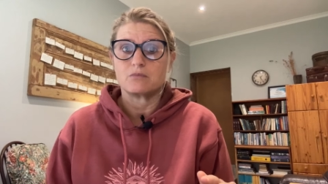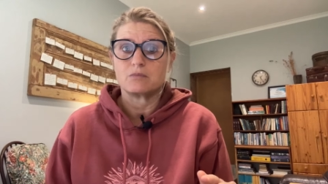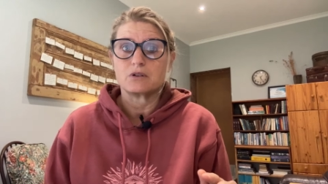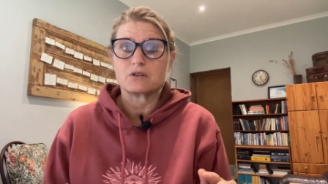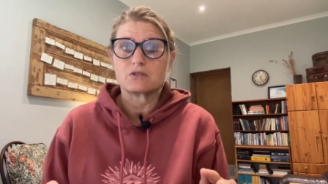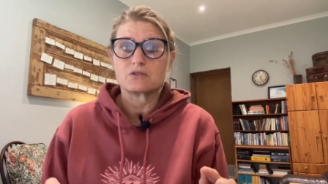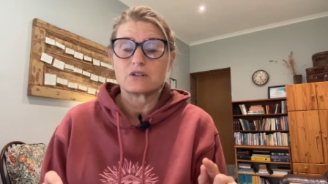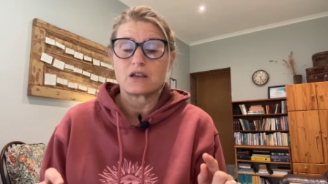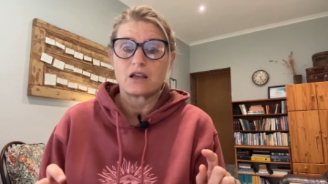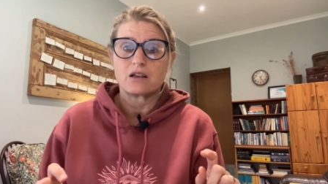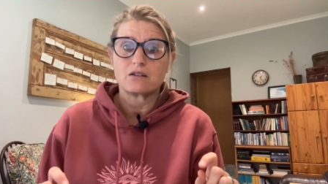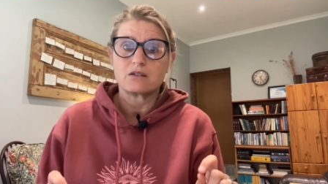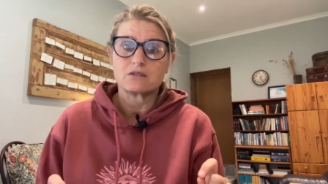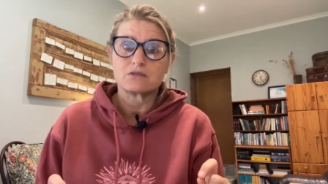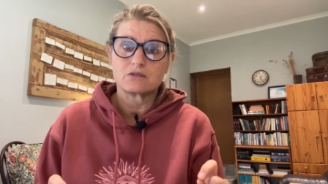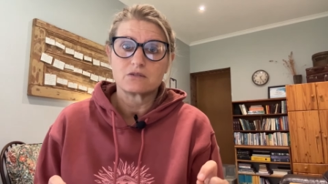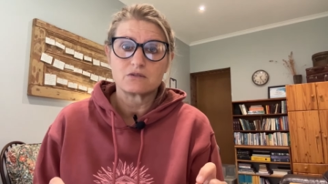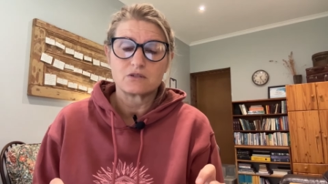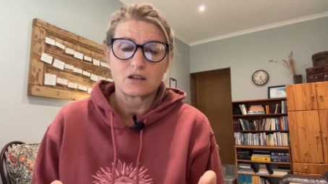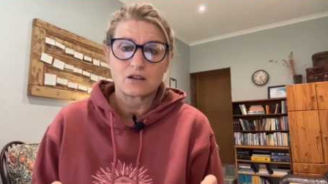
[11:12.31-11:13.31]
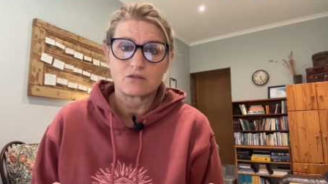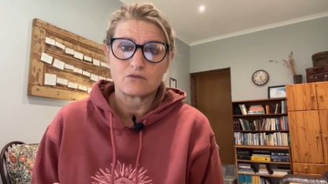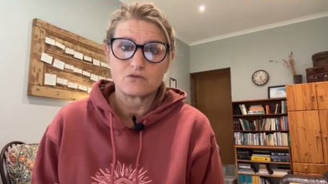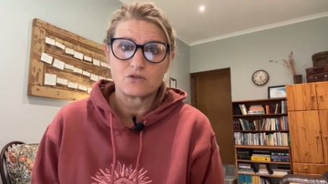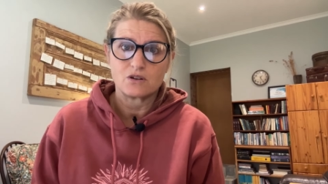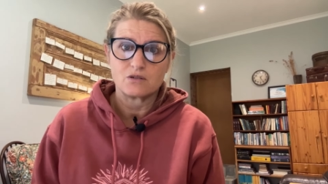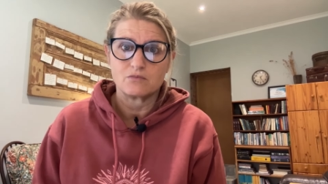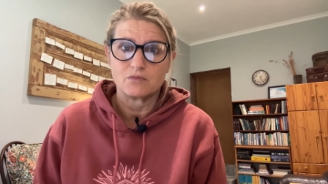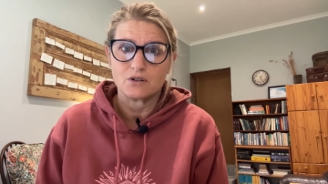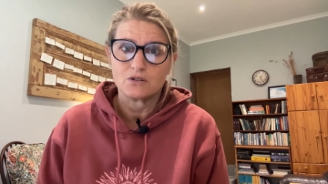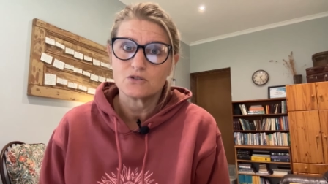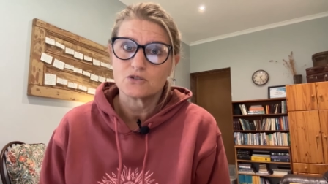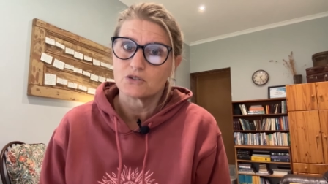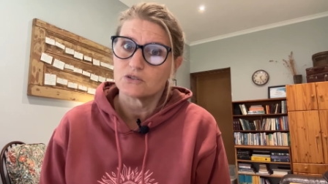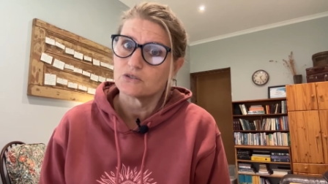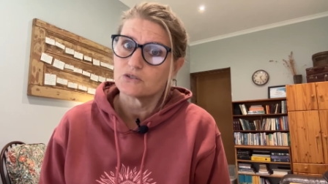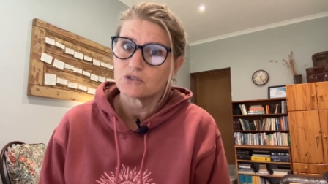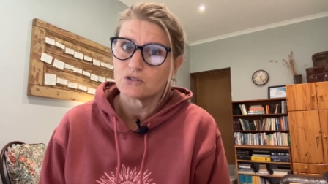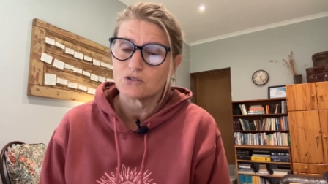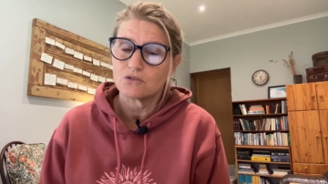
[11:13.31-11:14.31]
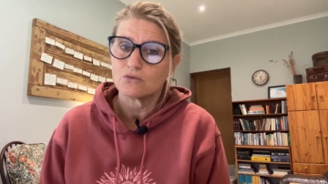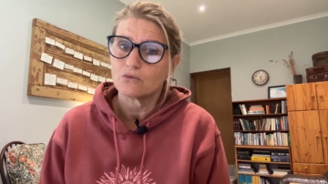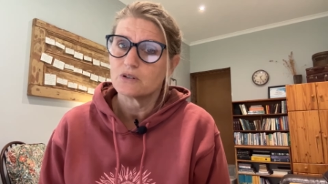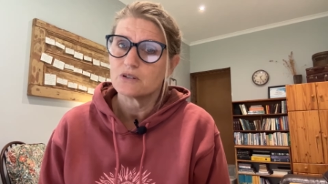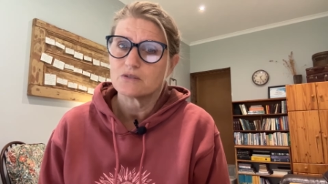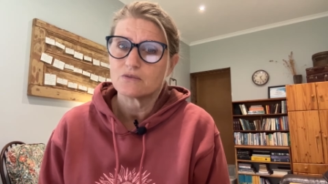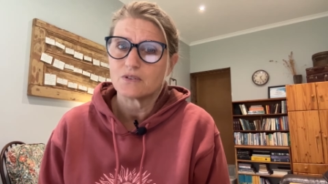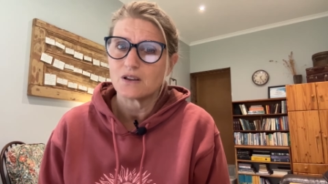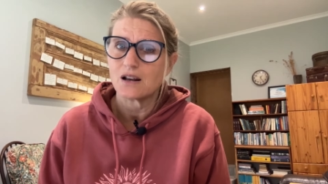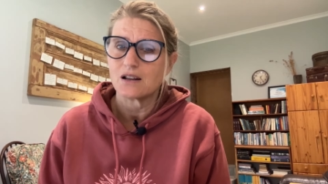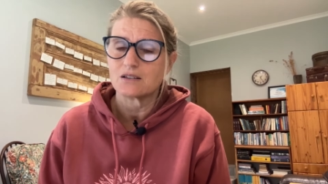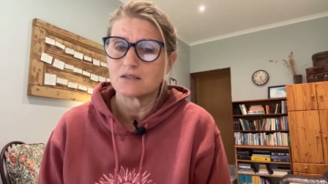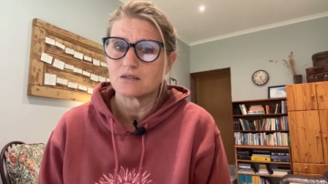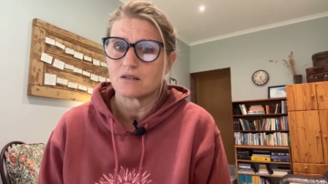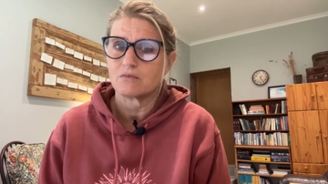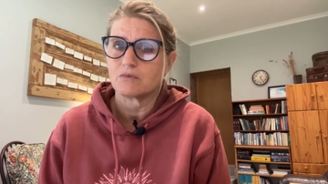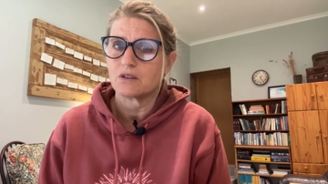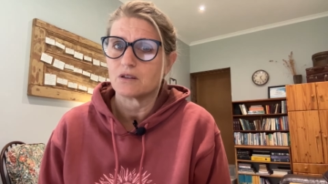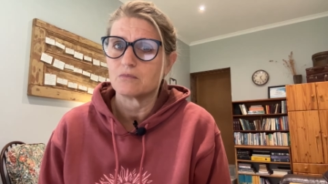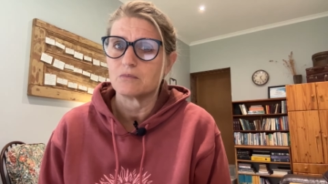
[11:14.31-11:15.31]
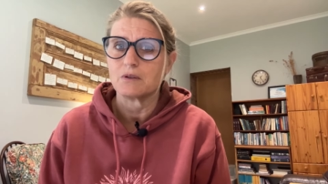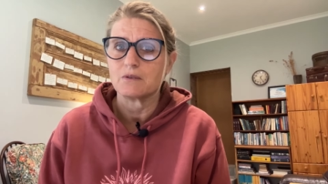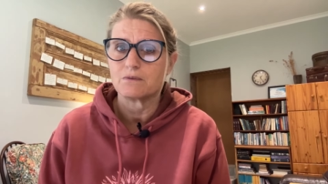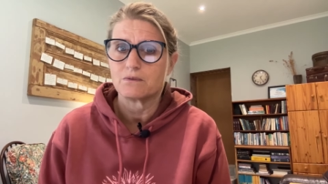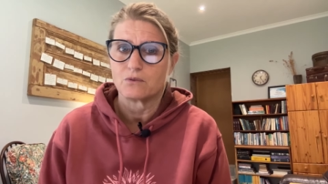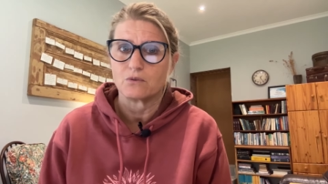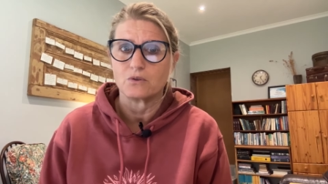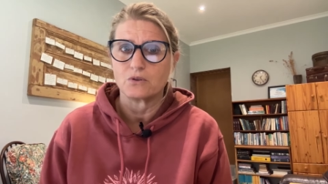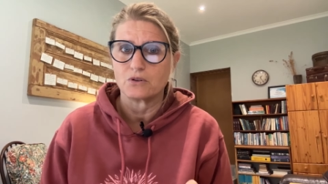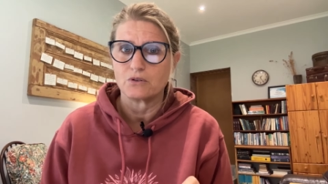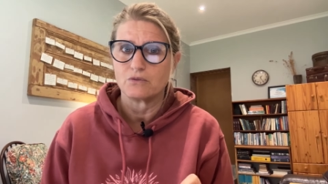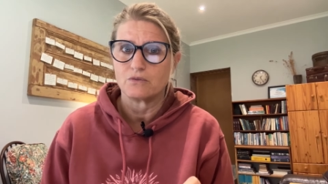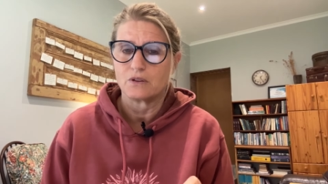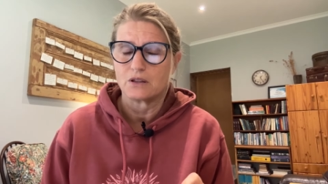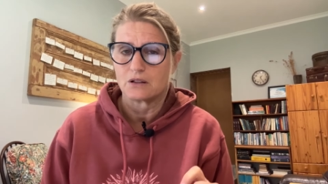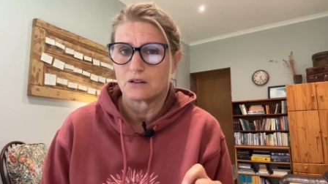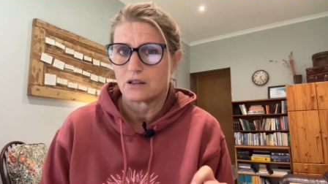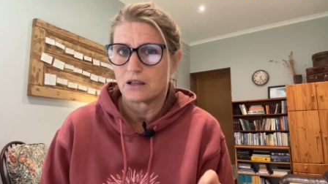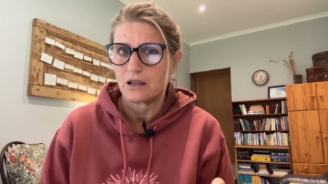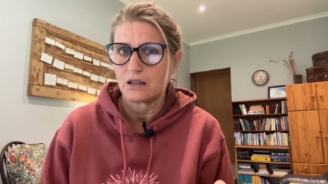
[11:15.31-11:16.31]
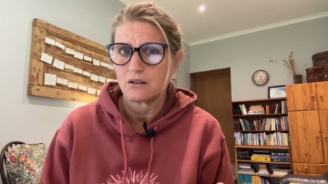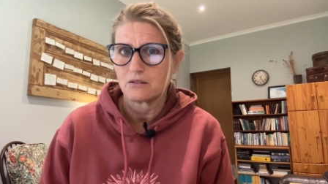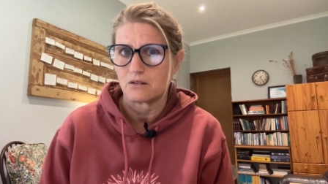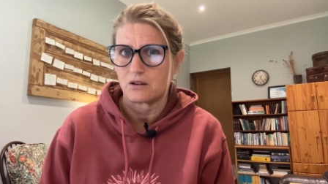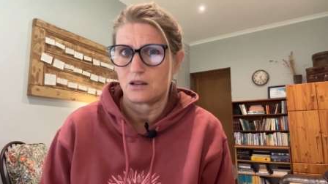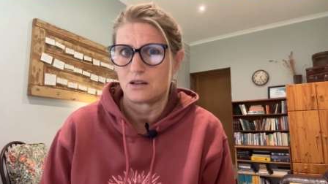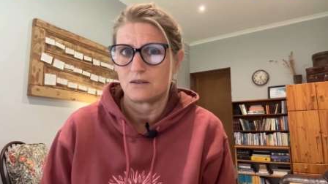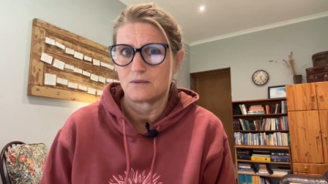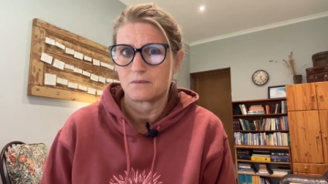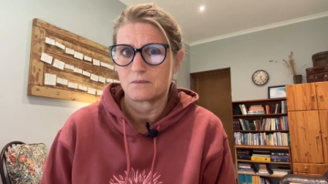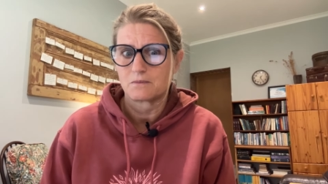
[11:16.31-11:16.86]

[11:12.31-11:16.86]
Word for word: Because anger is a secondary emotion. So you're always feeling something before you feel angry.